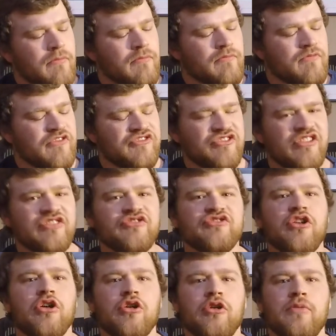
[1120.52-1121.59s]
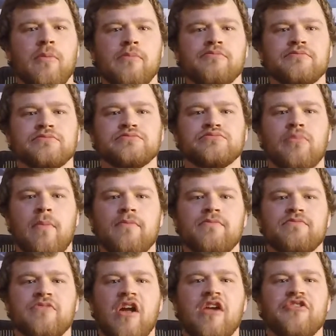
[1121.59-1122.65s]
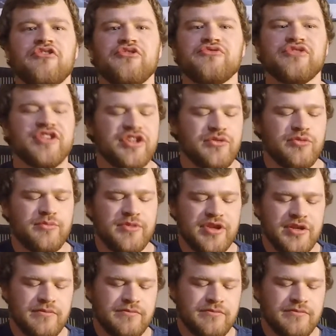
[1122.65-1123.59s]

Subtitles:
It's not as hard as you'd think it would be.